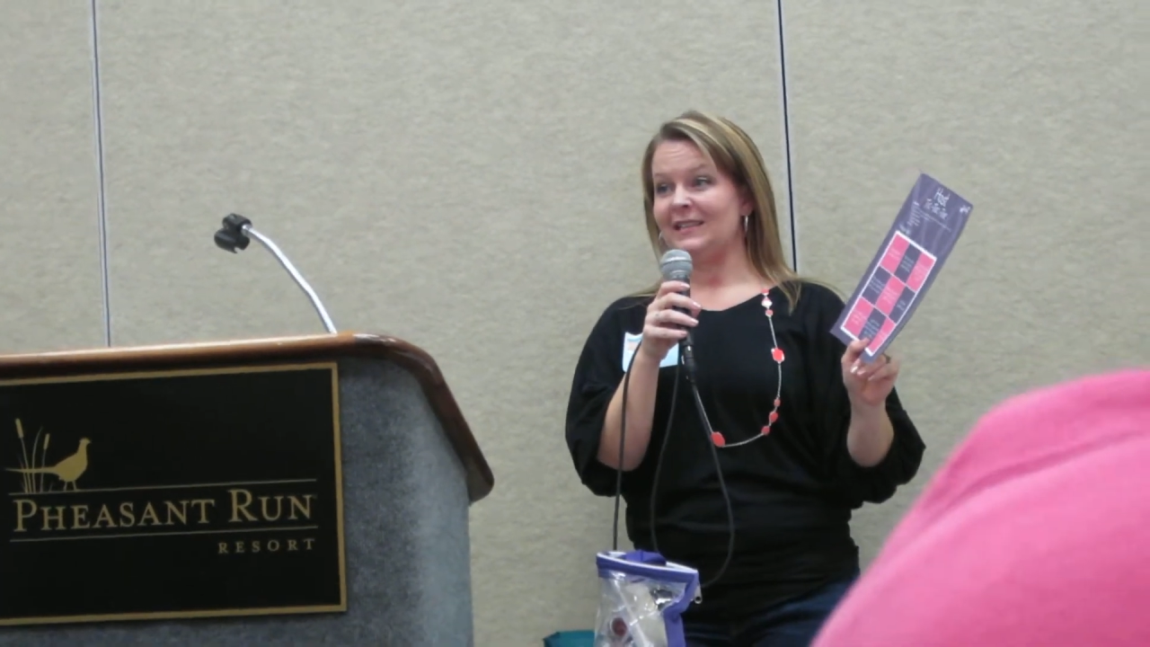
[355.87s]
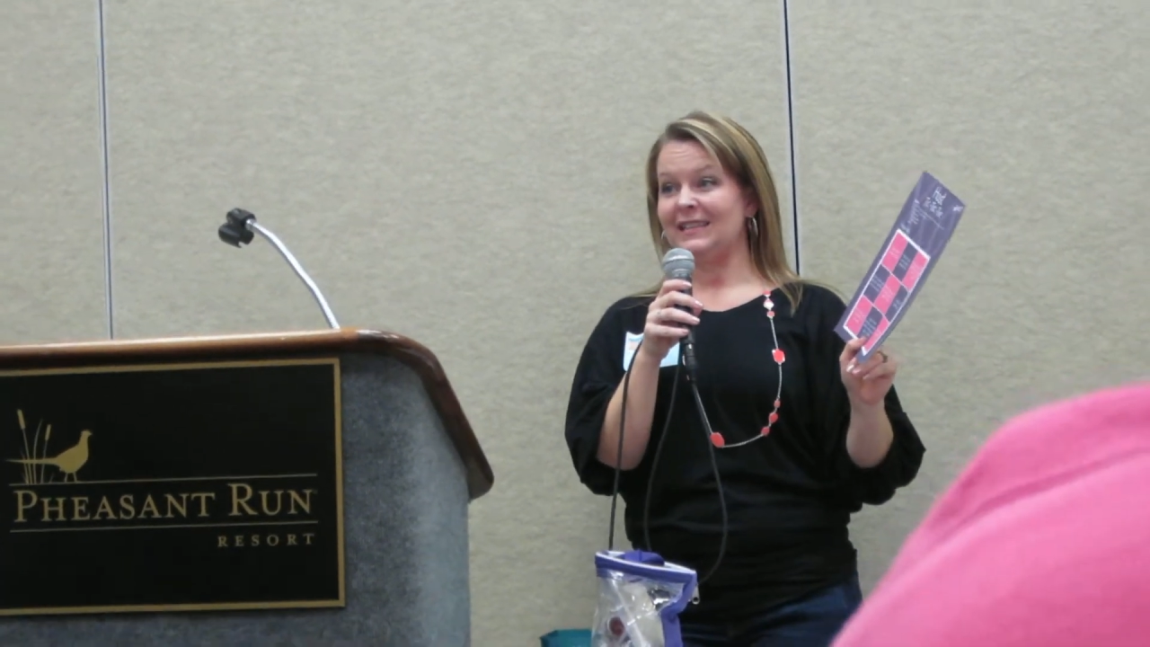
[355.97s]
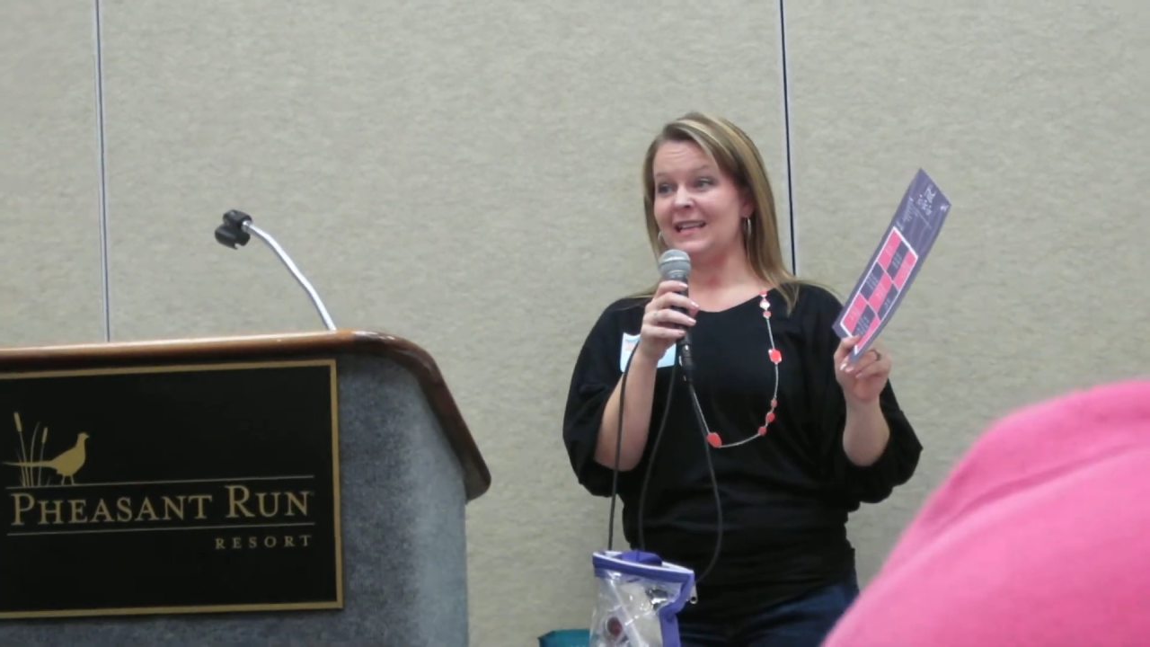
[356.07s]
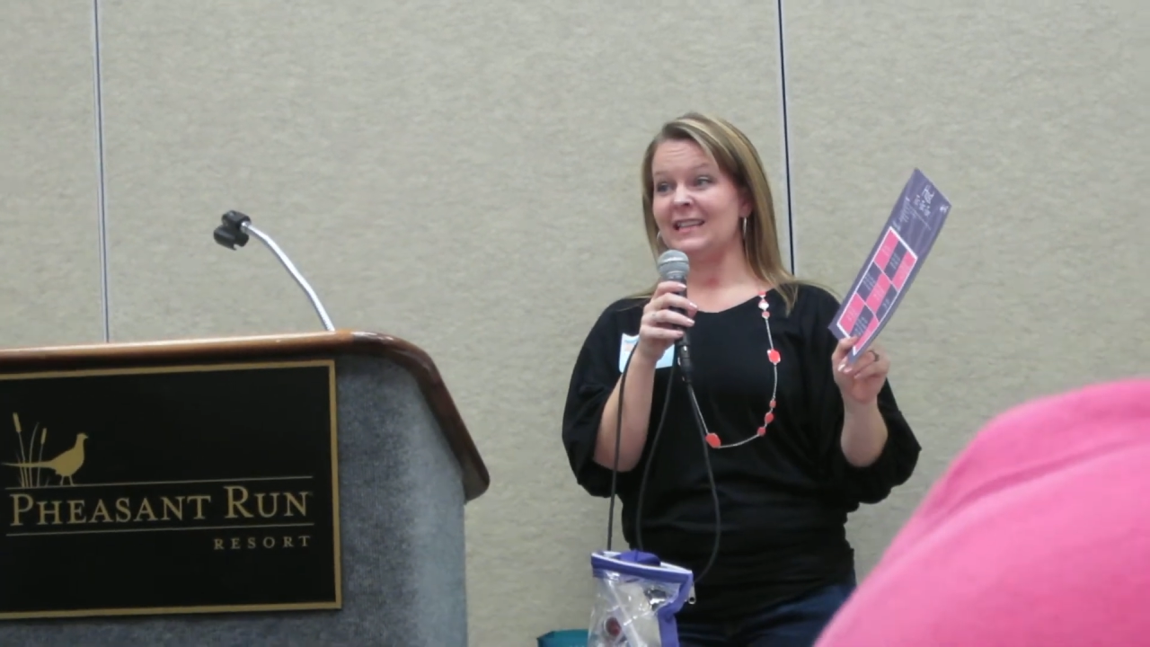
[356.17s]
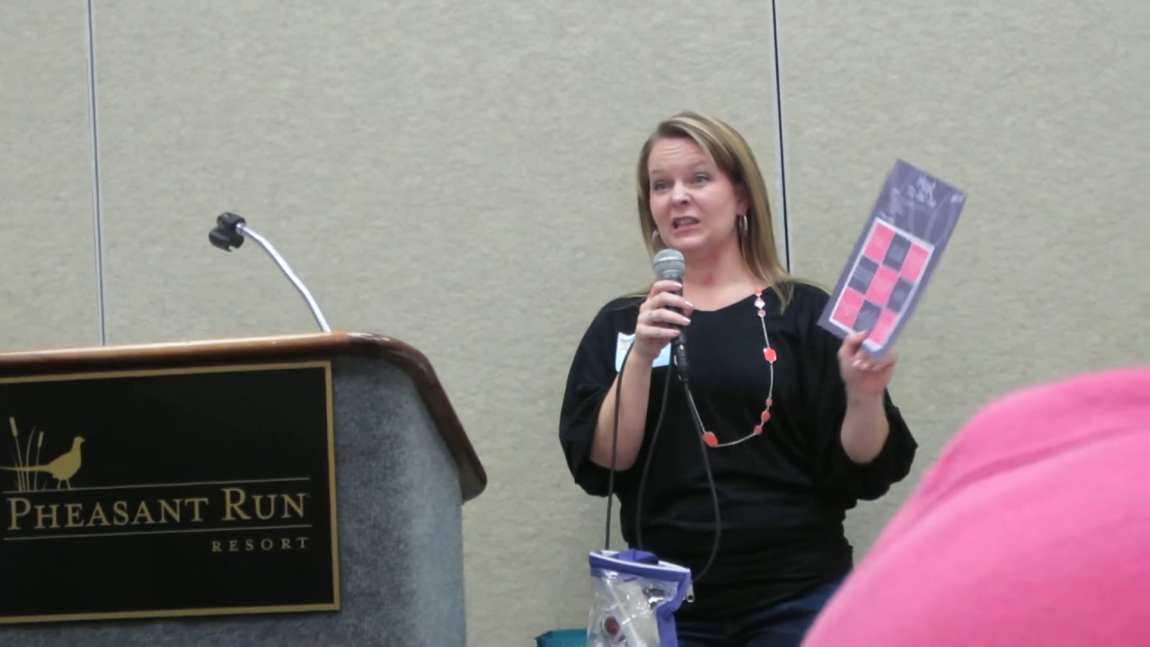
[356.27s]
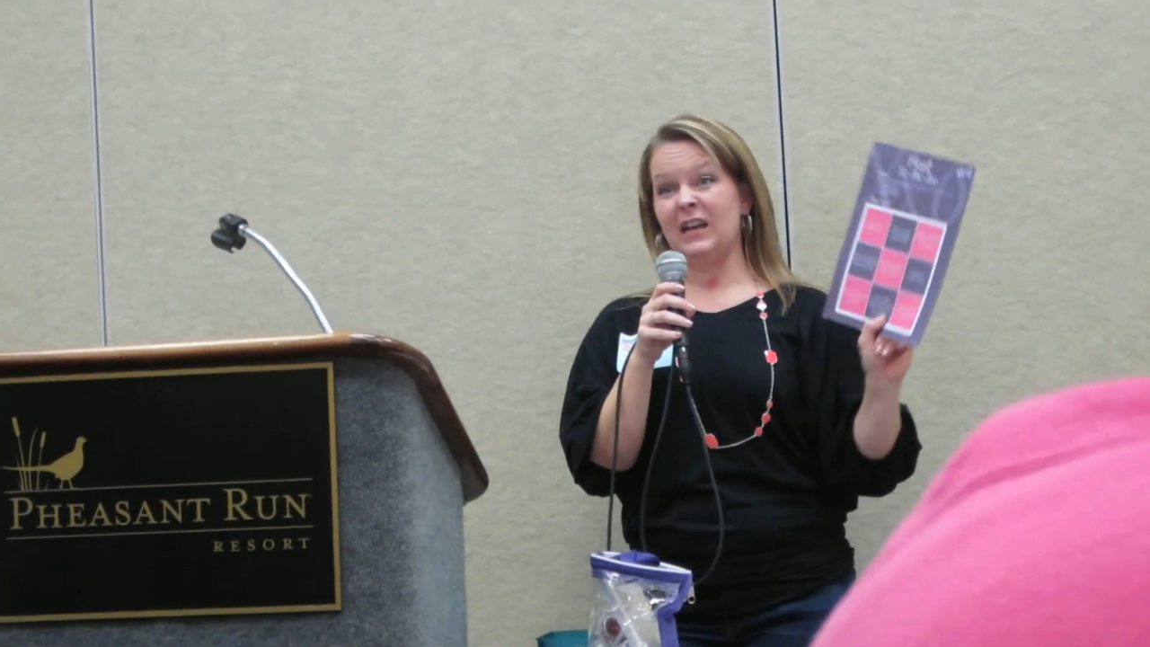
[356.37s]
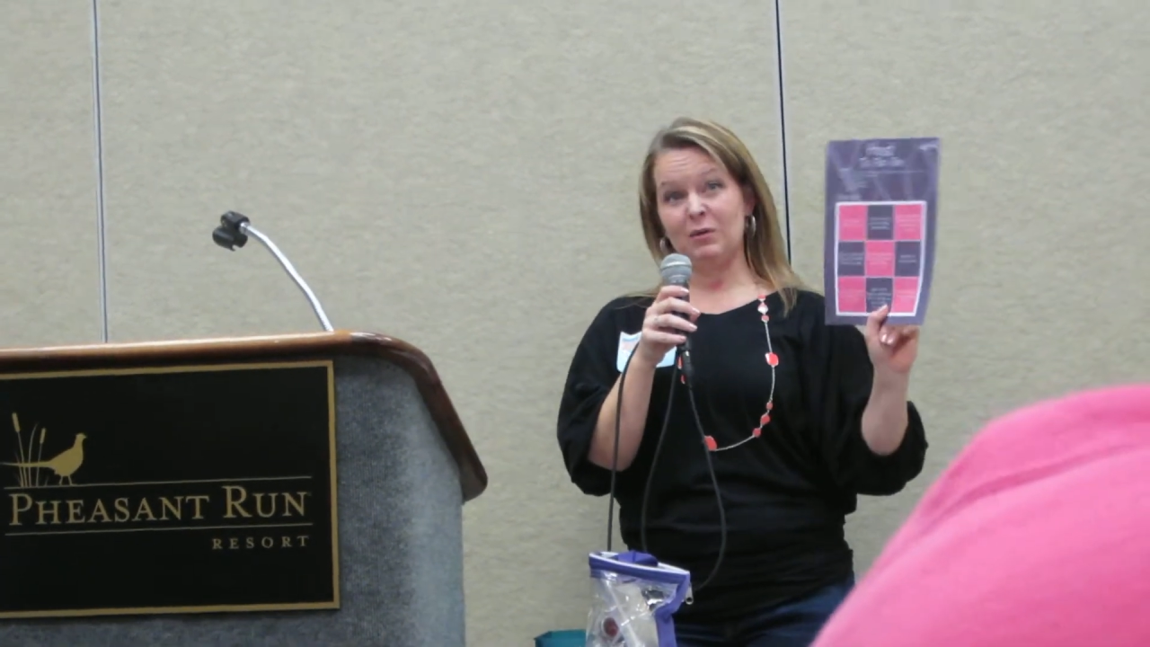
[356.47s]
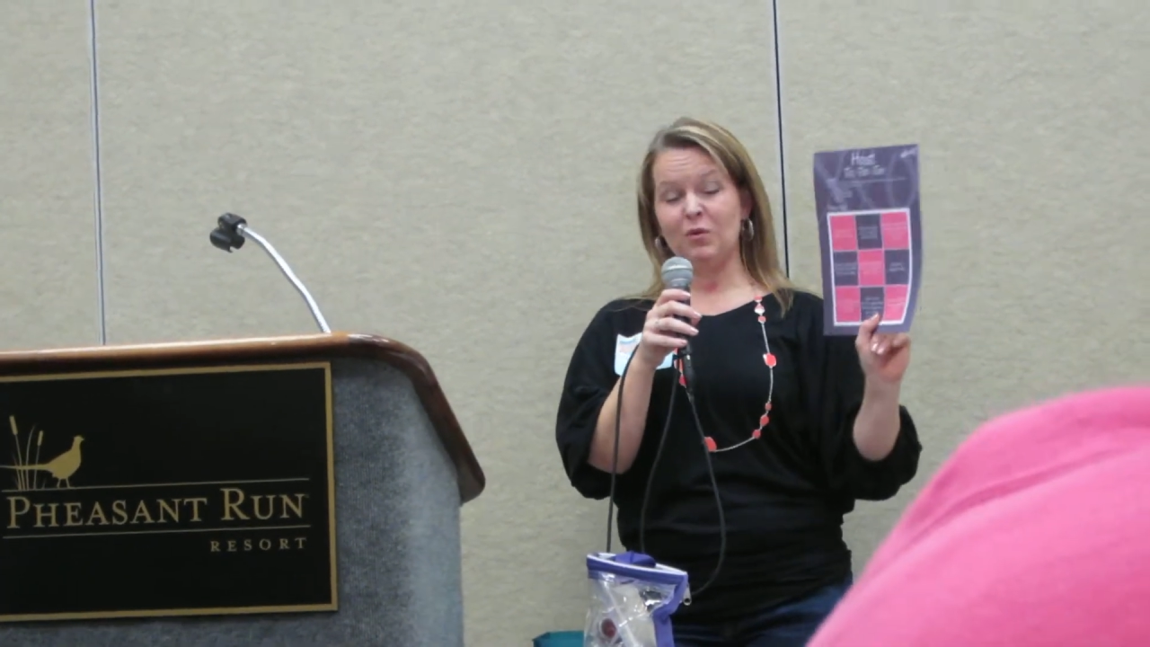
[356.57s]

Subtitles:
because that's a lot of